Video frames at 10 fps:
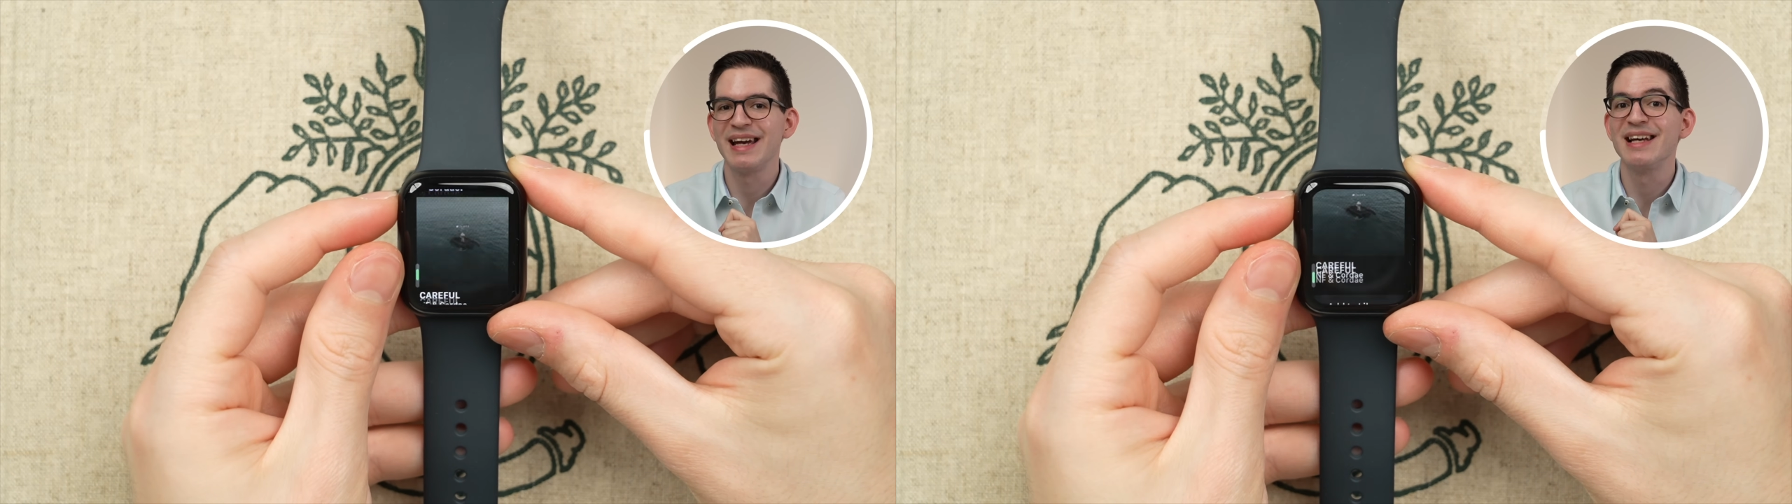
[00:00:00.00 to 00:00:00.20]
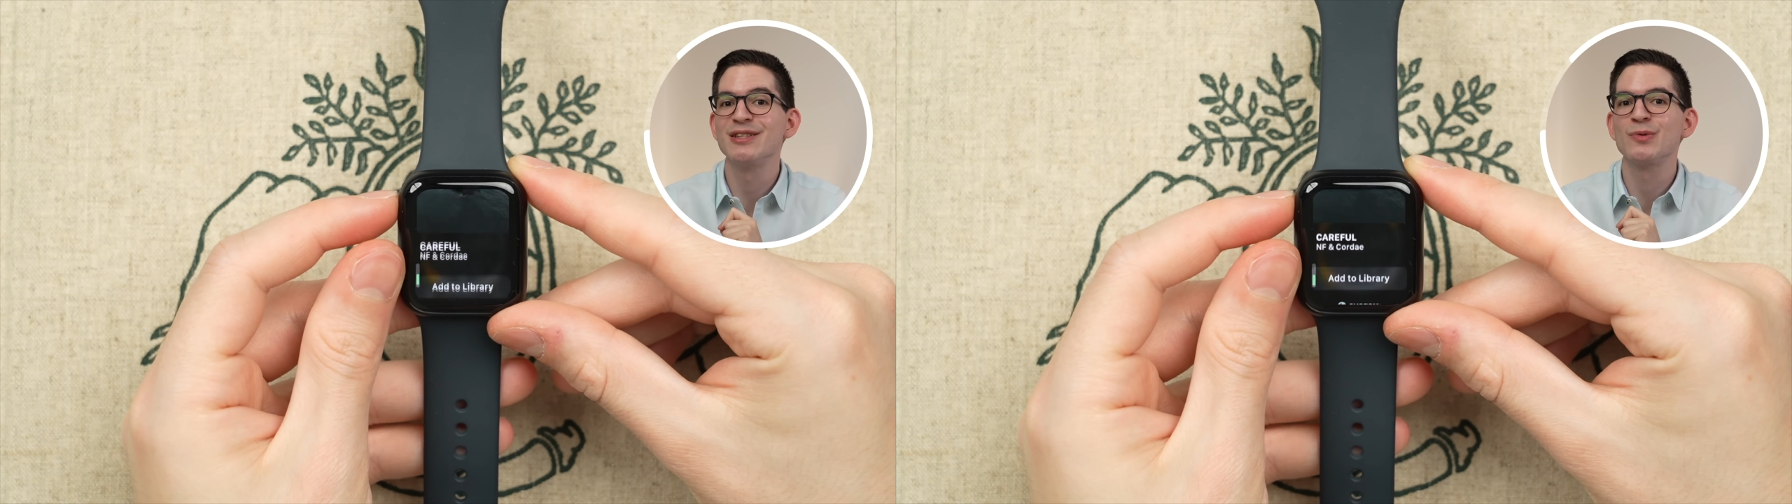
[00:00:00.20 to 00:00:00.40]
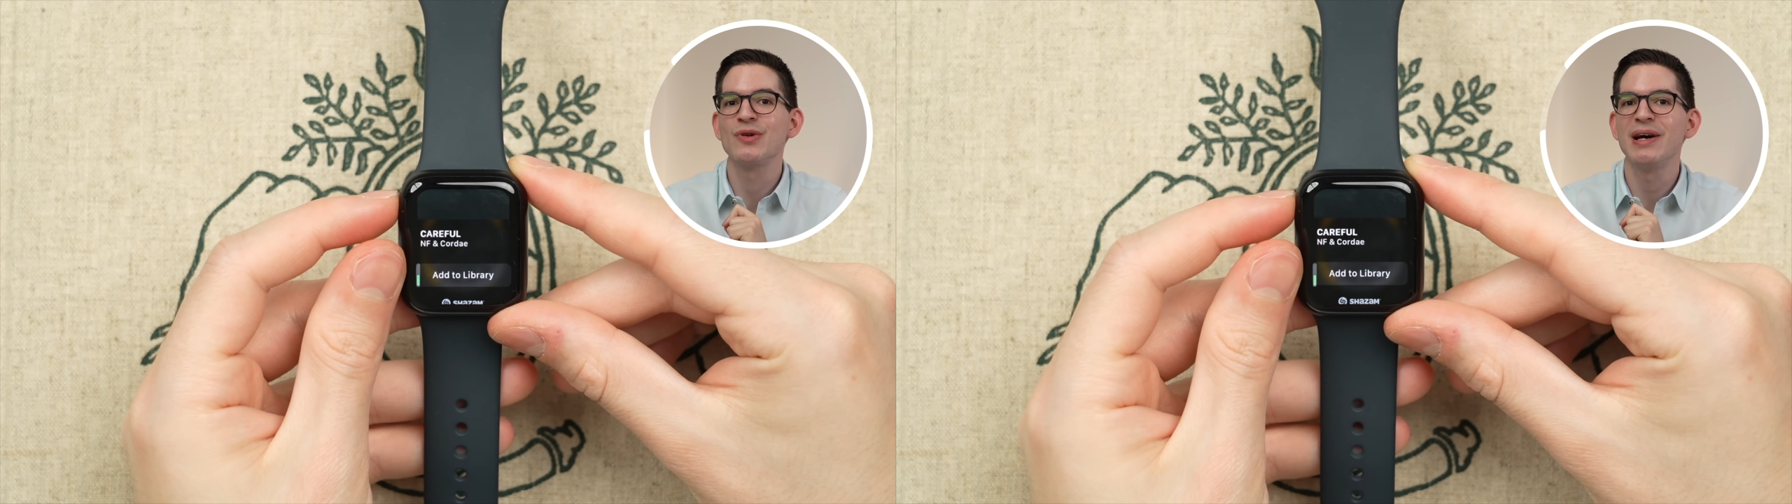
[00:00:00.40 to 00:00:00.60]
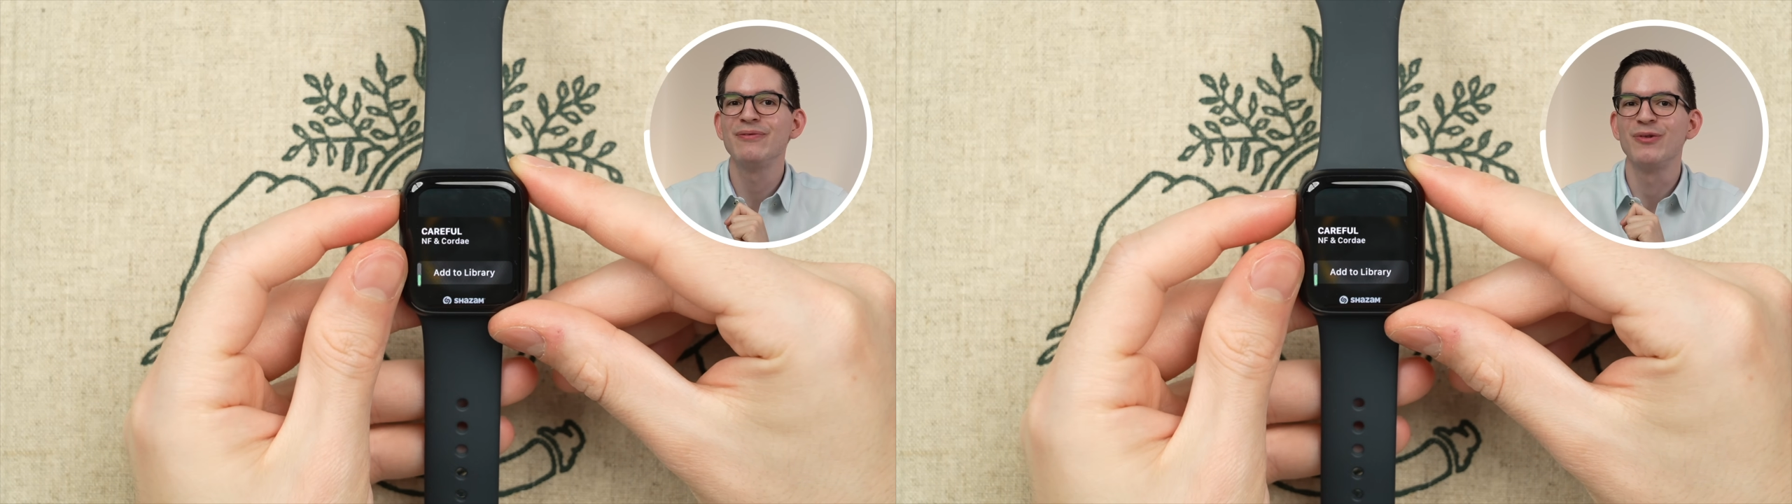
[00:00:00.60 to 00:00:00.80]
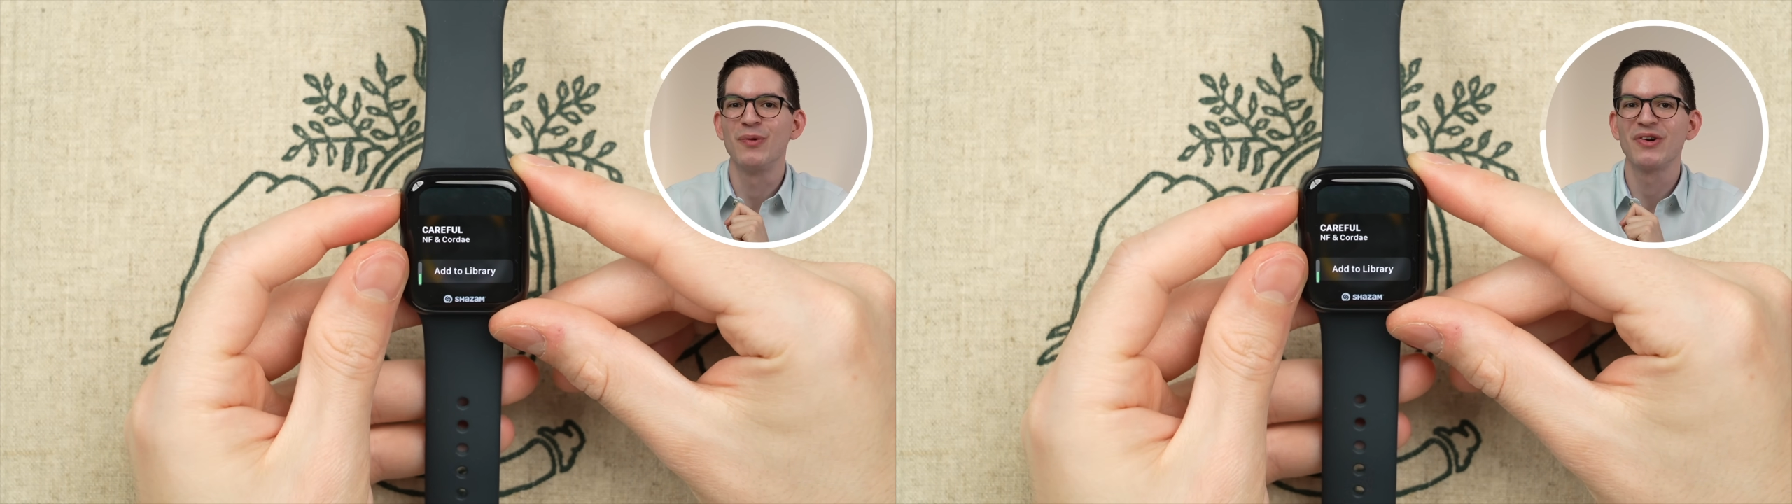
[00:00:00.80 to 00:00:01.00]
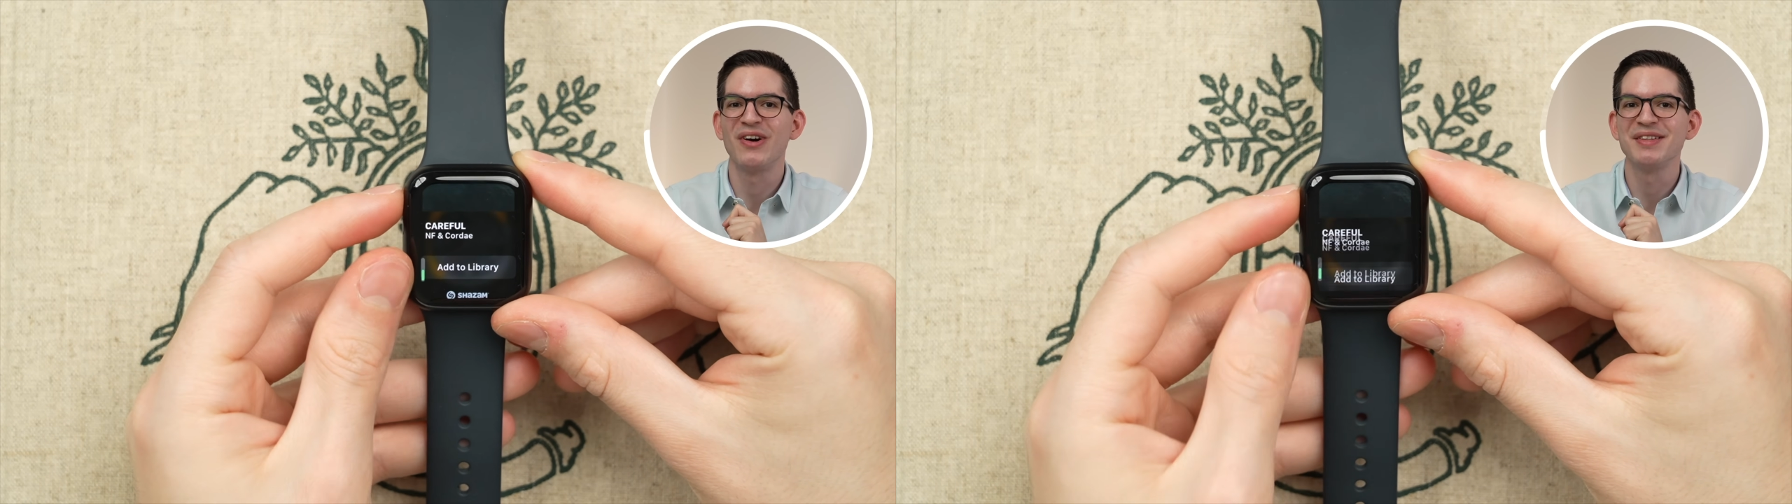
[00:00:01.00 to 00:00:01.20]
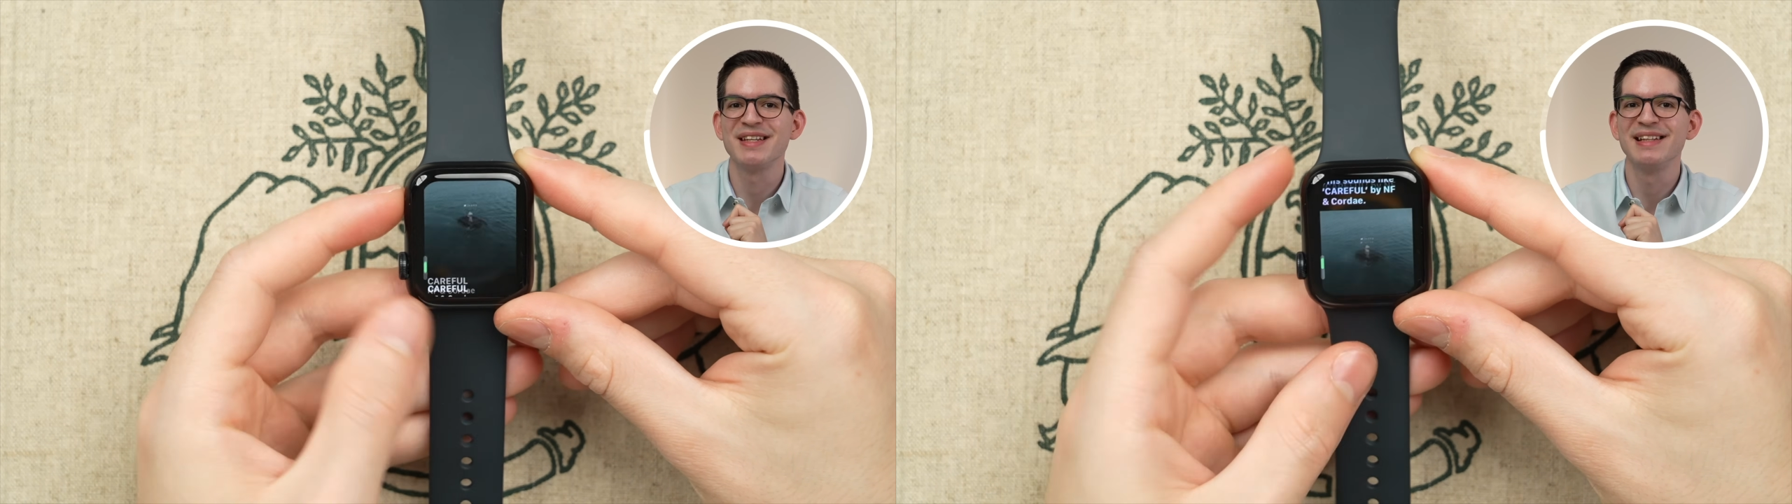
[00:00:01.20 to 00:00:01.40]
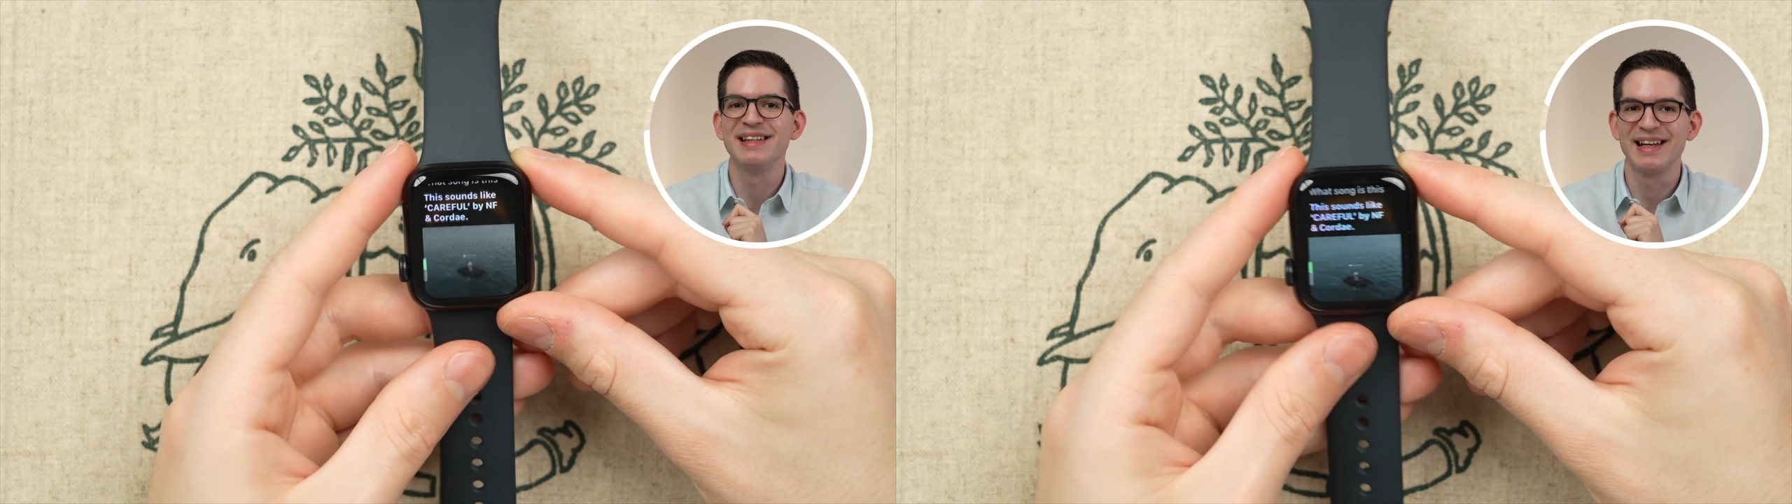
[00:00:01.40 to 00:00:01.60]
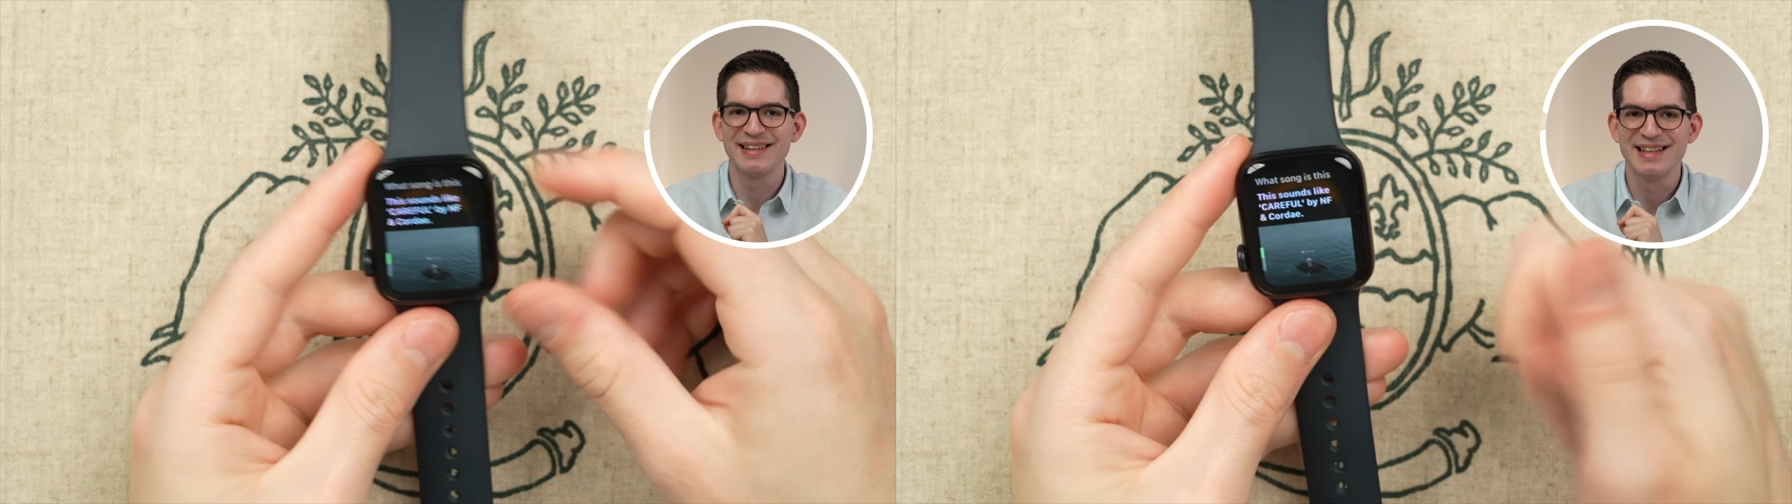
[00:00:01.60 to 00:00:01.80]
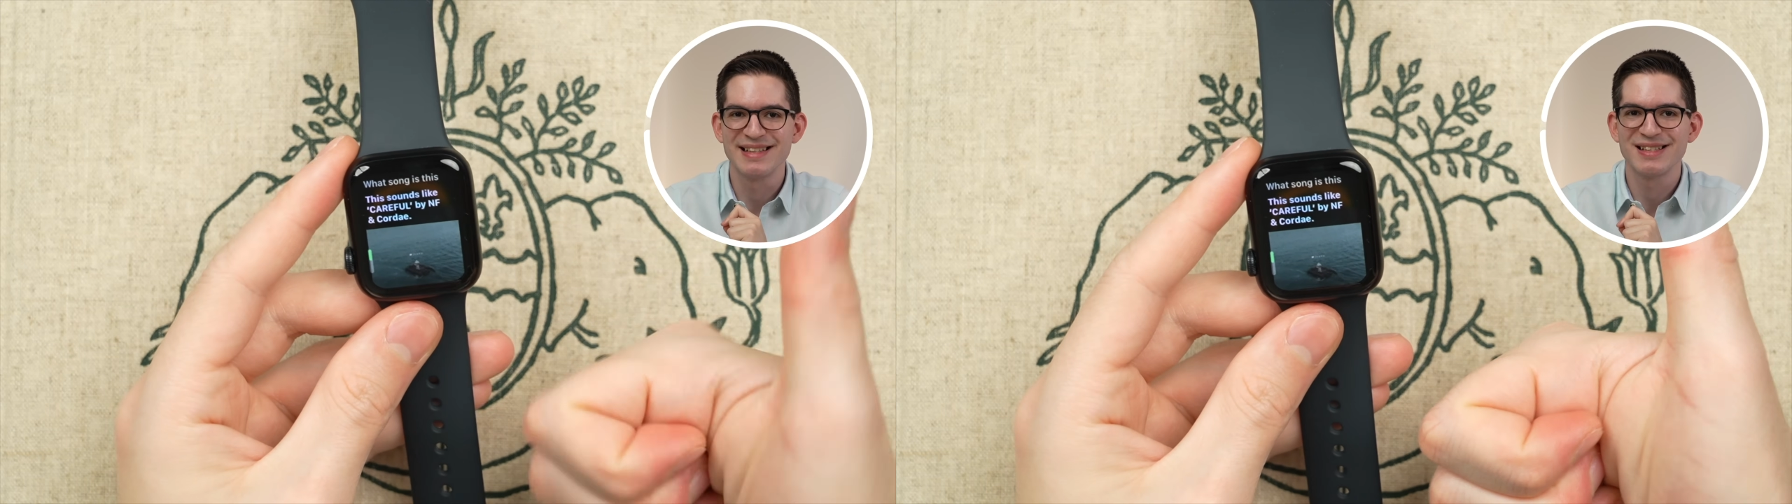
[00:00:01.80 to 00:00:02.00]
and subscribe for more content like
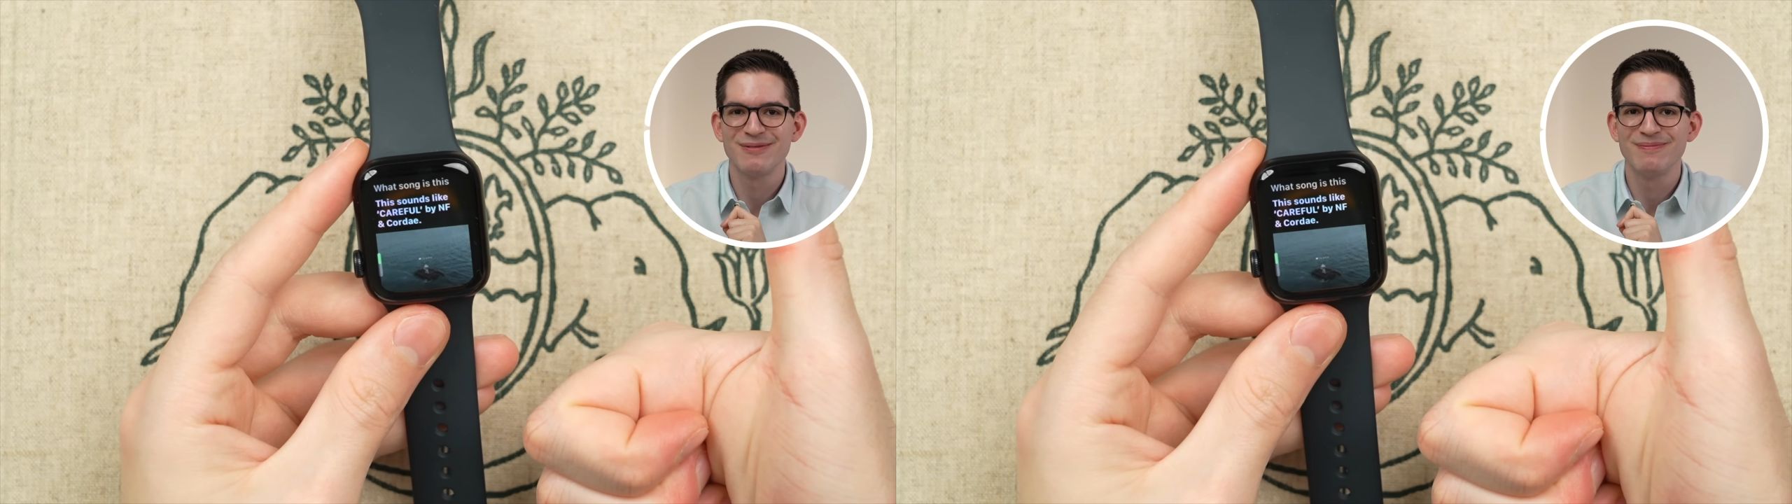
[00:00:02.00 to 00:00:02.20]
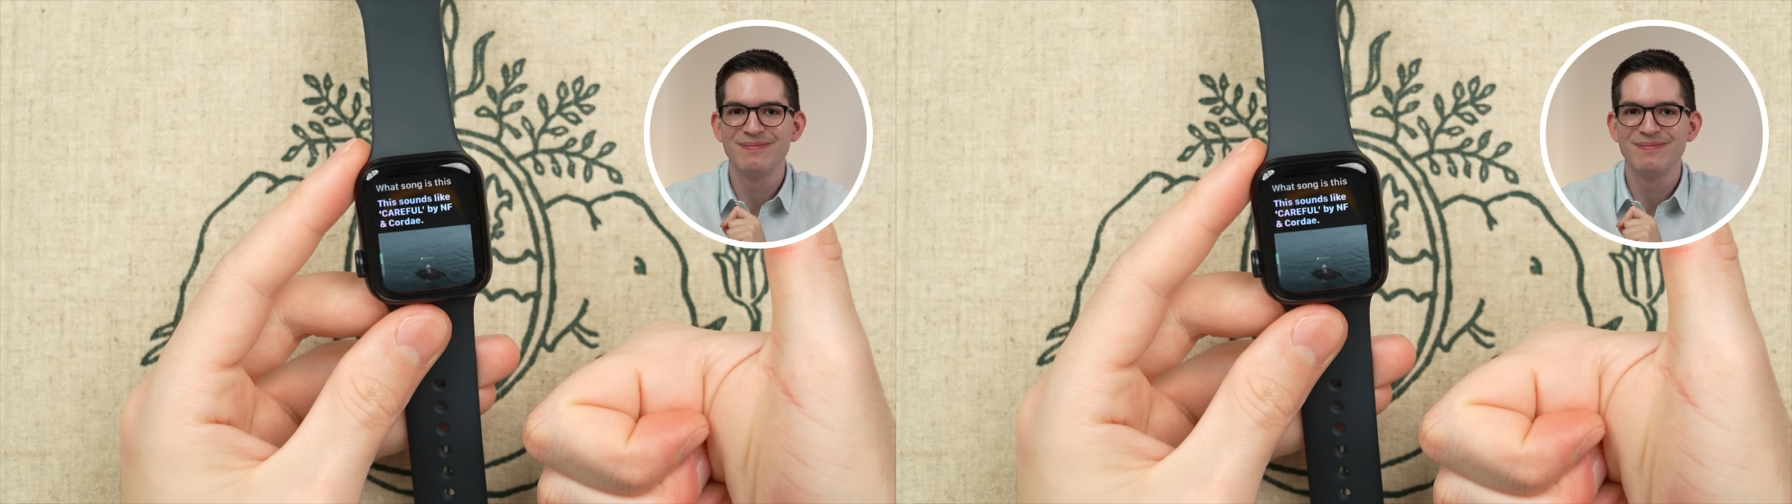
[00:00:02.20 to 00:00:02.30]
this.